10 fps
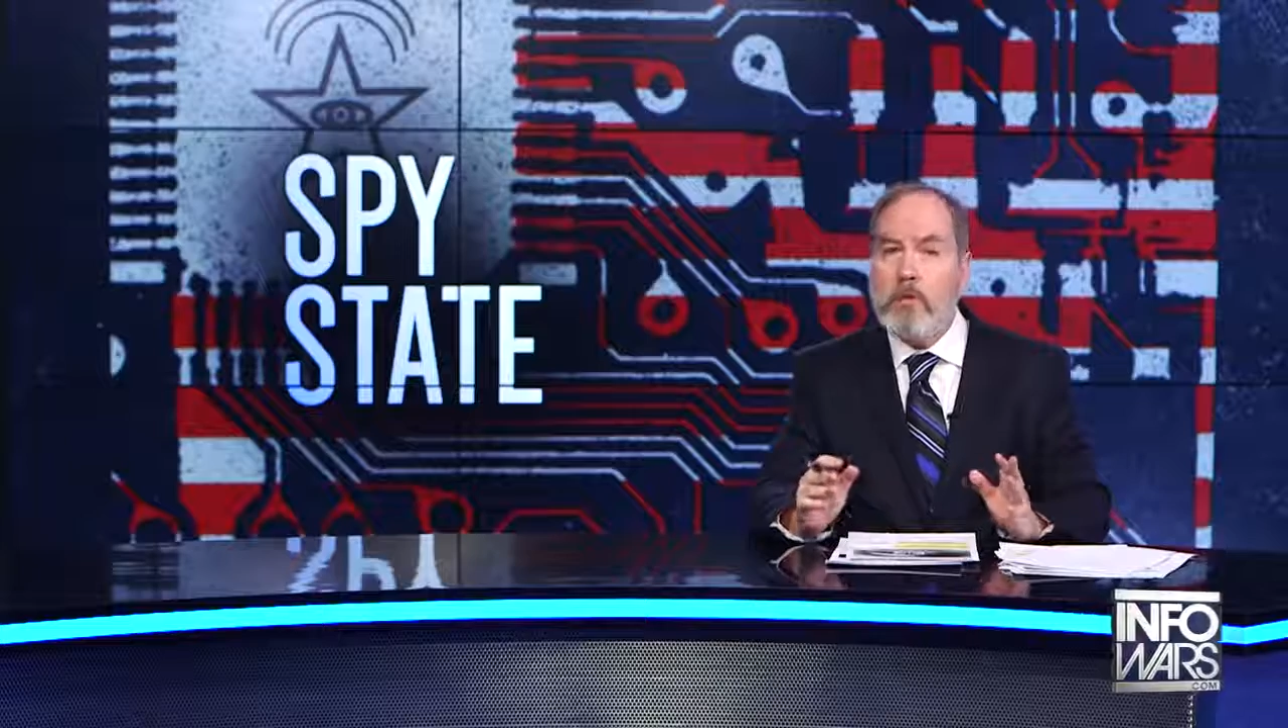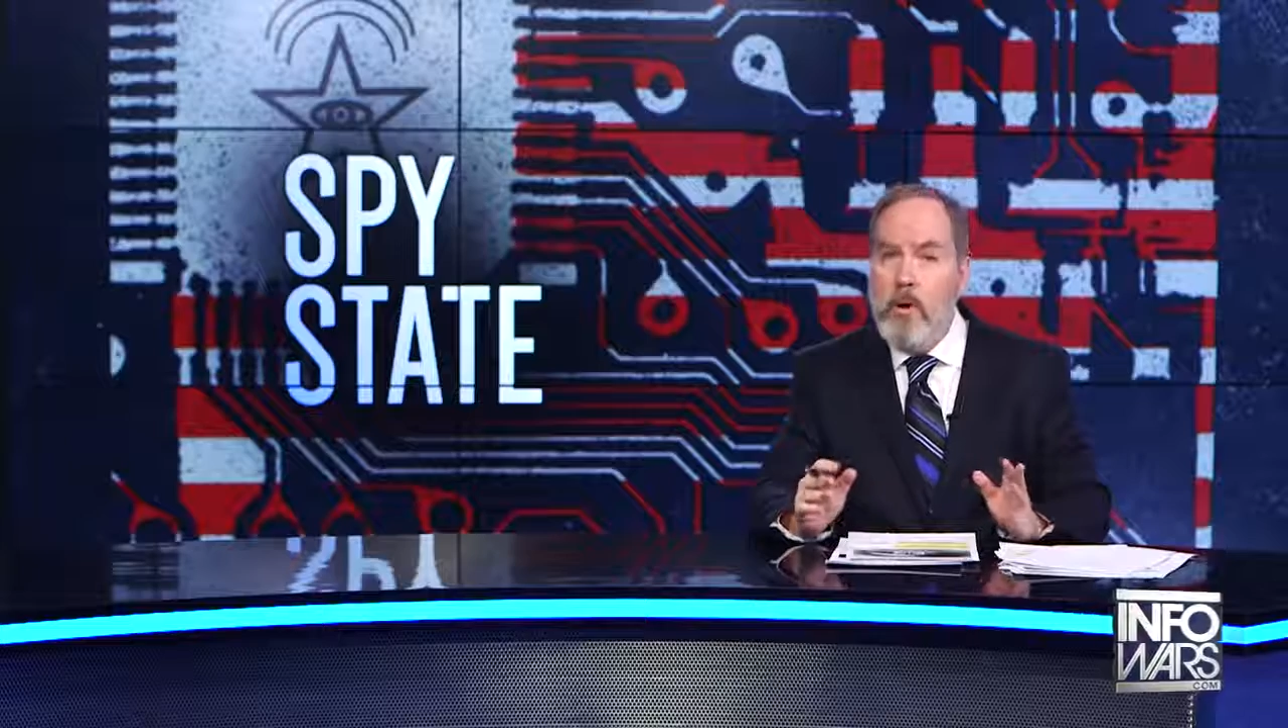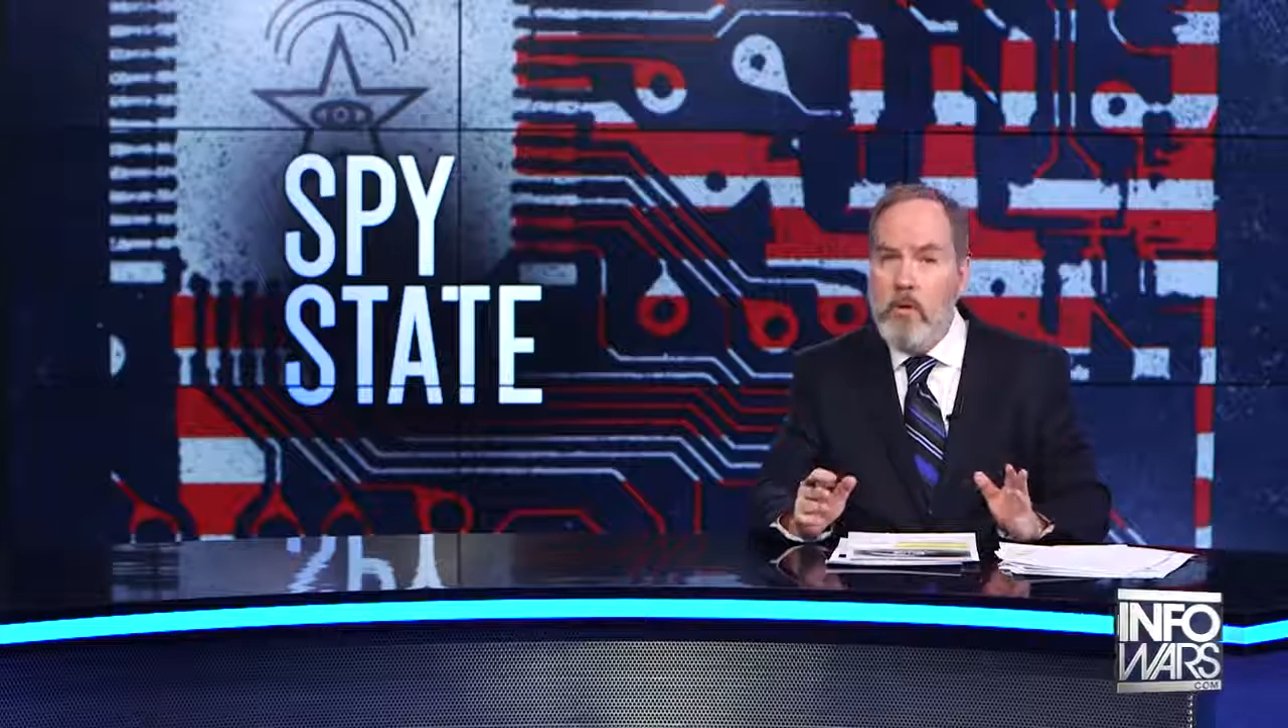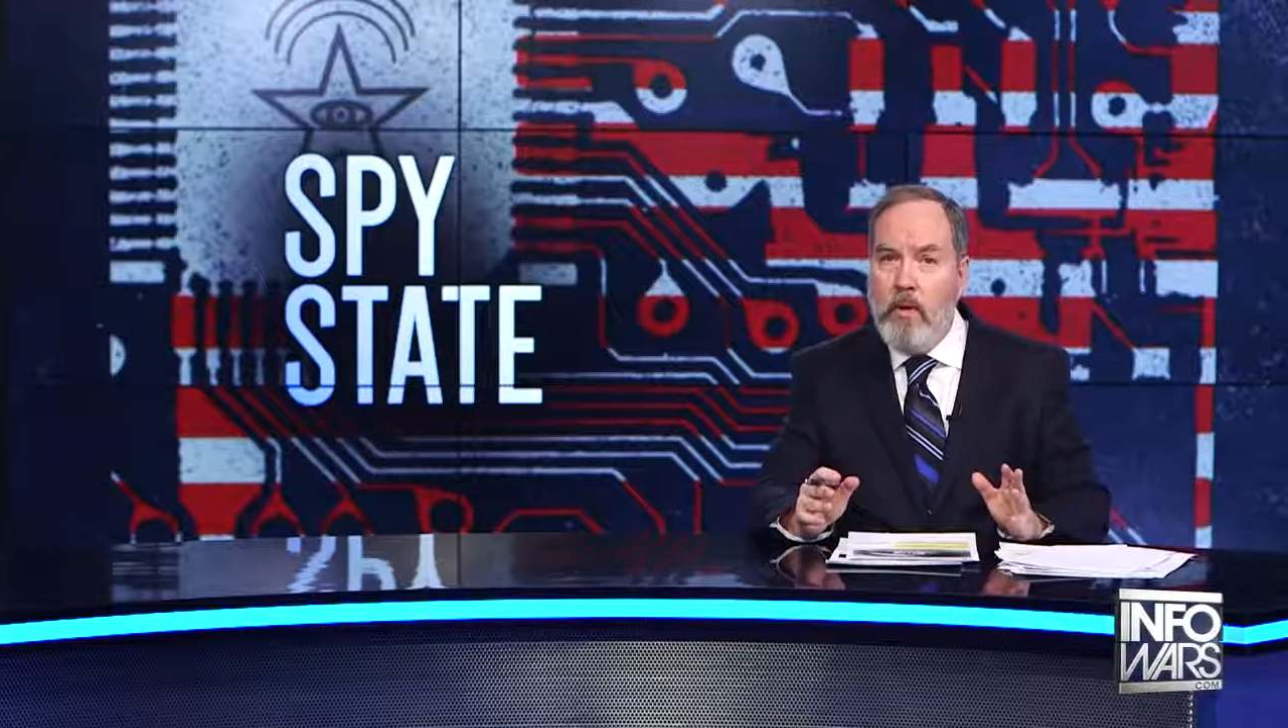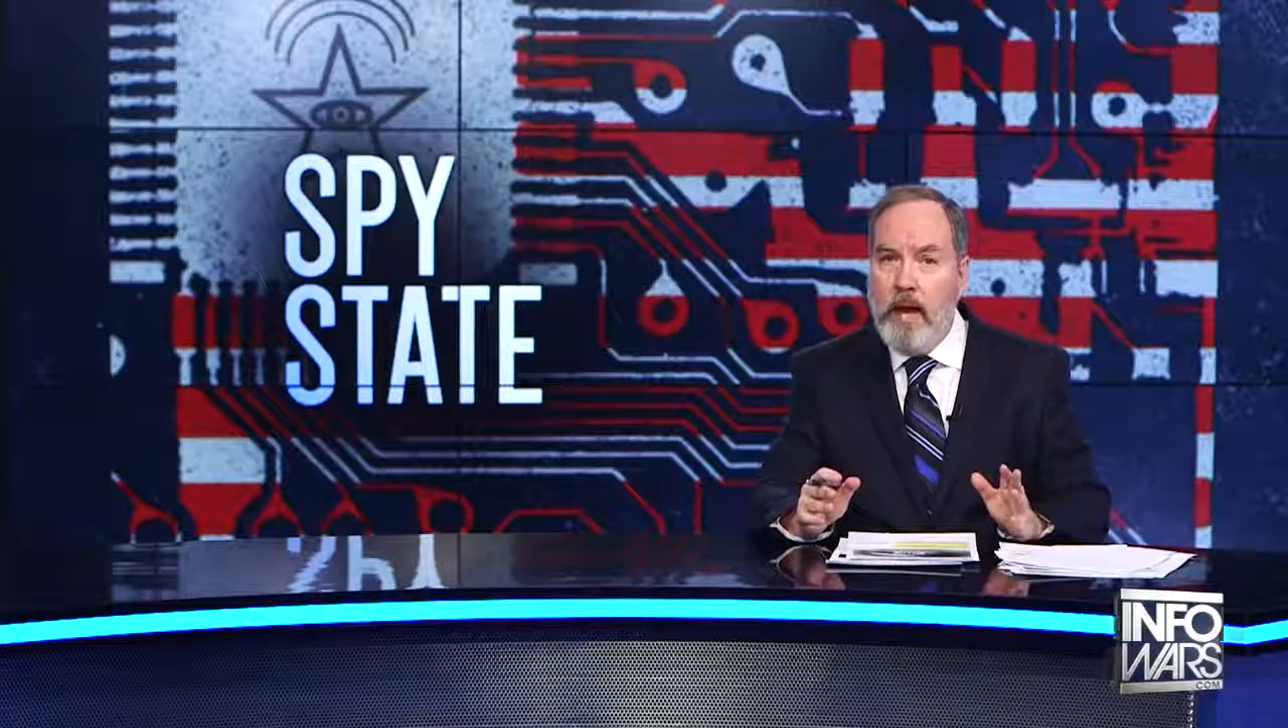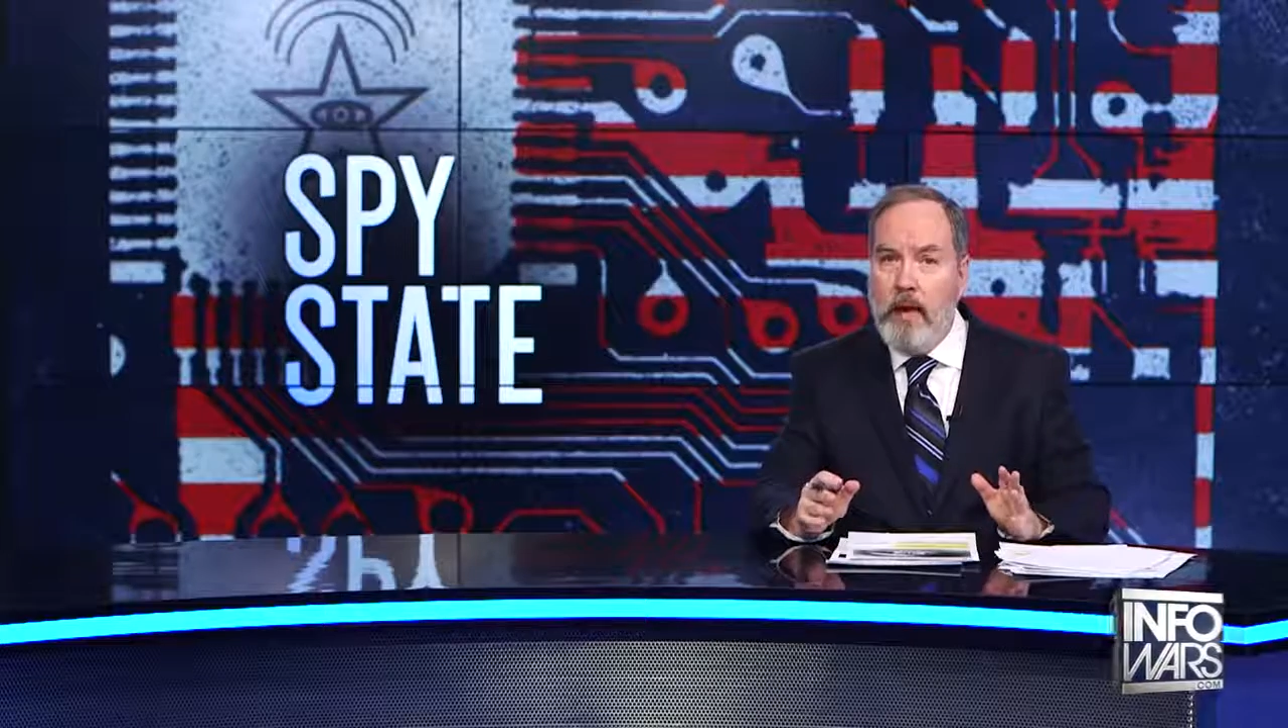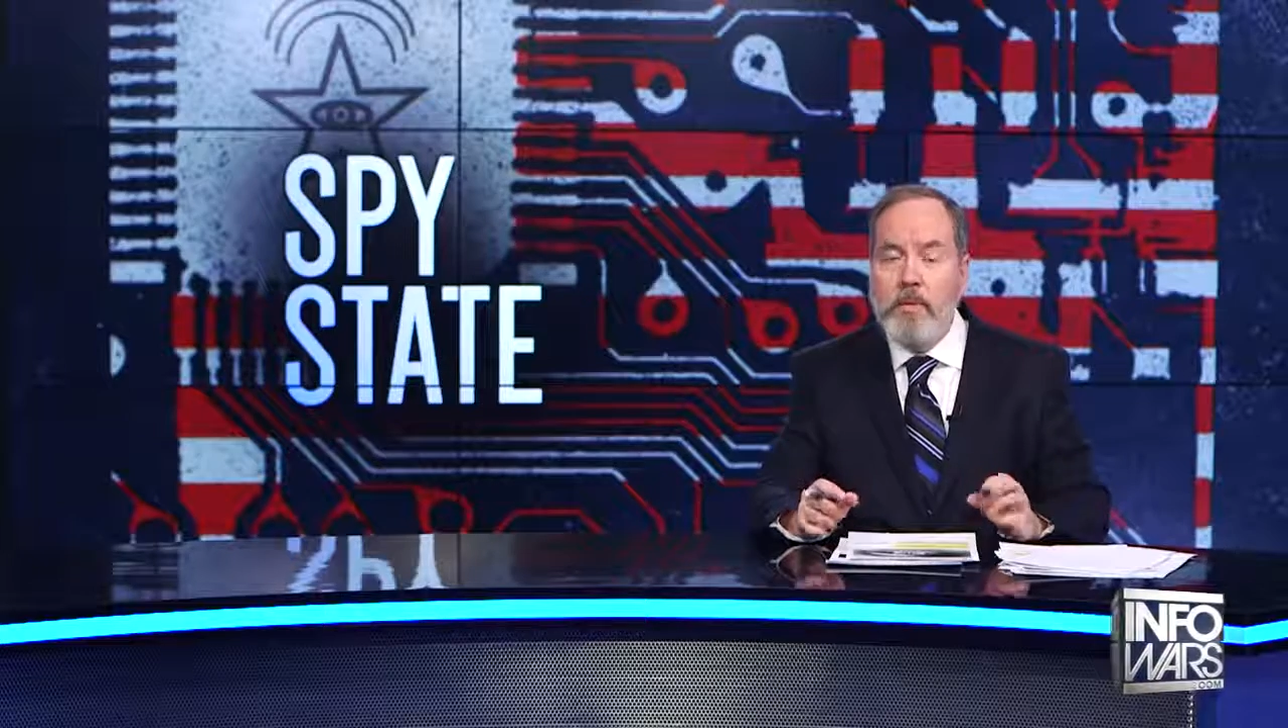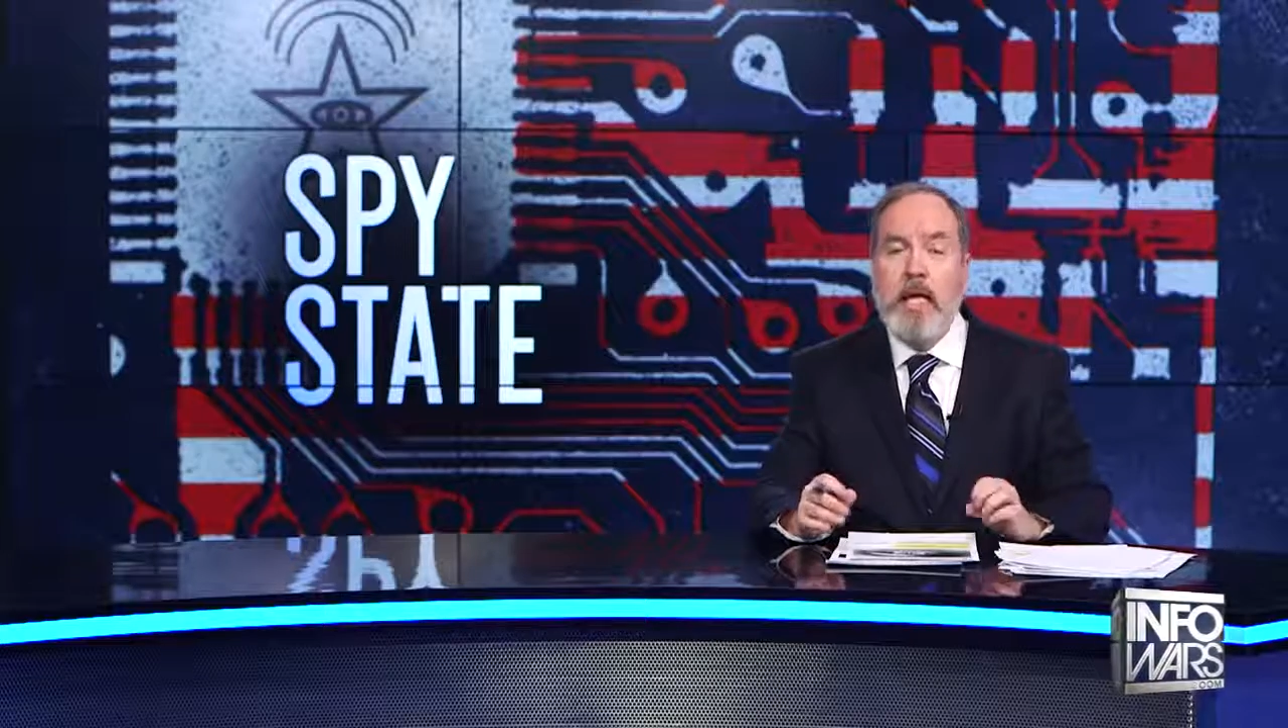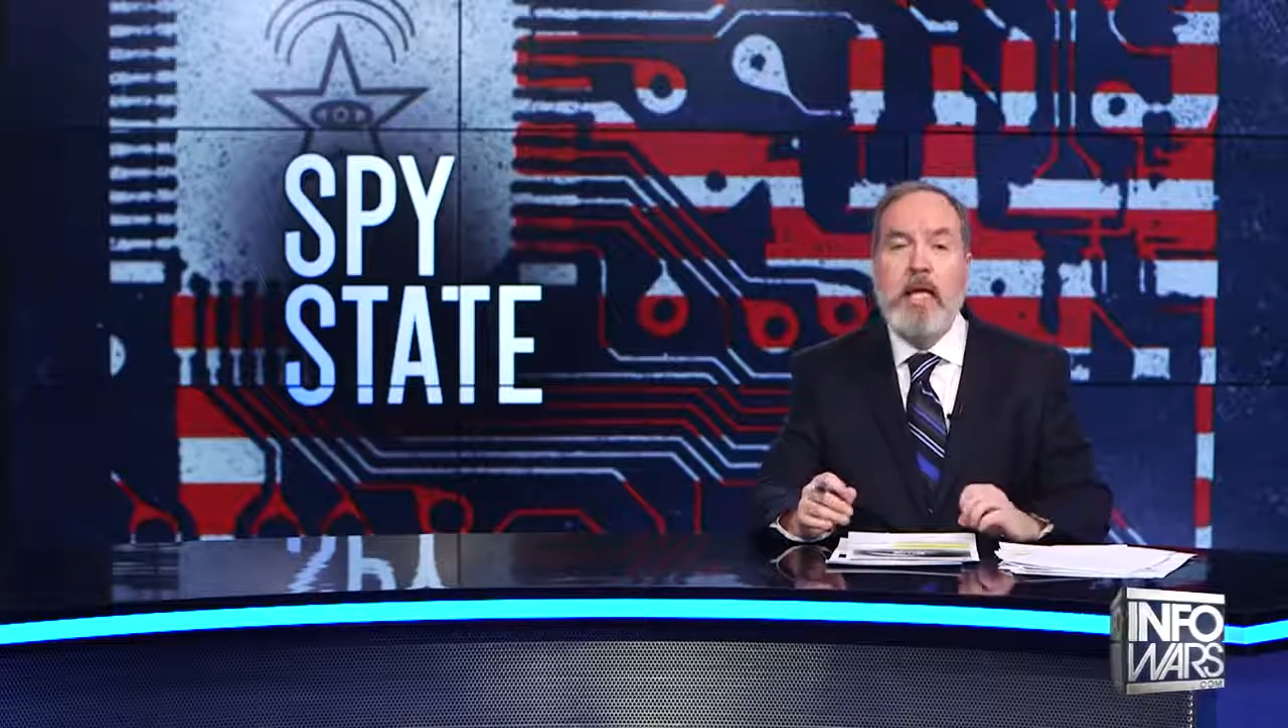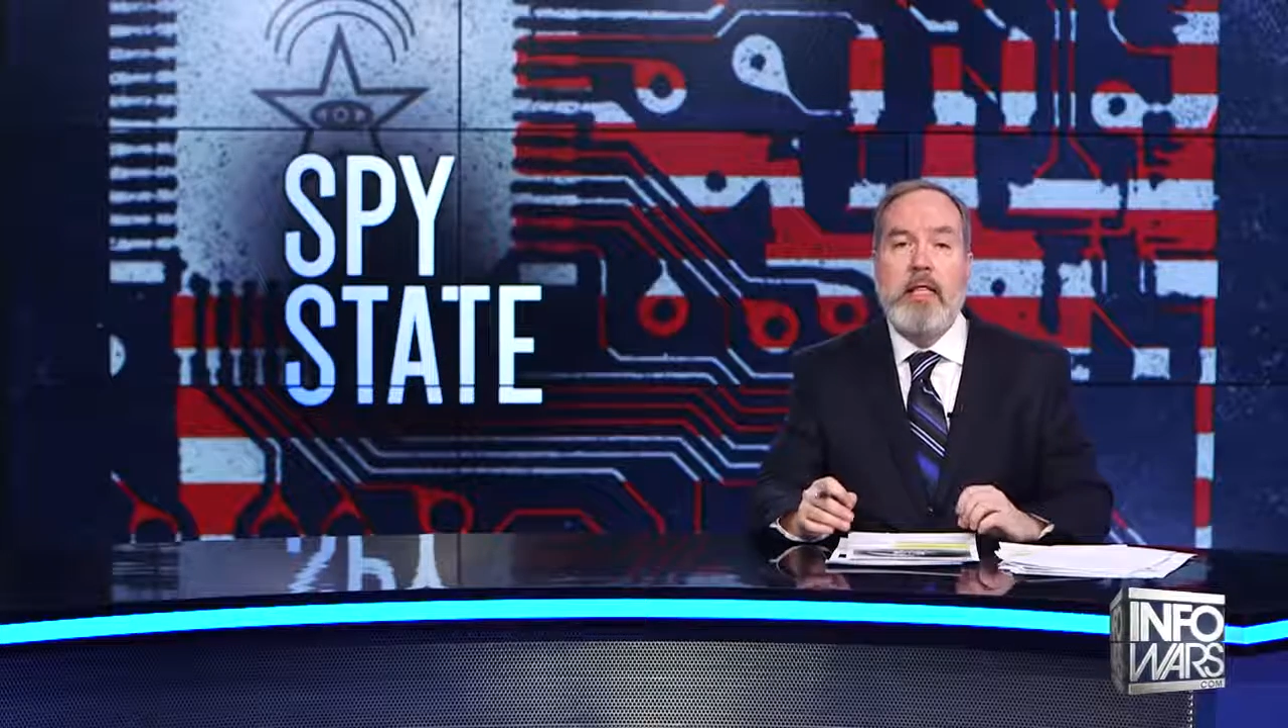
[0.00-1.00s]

program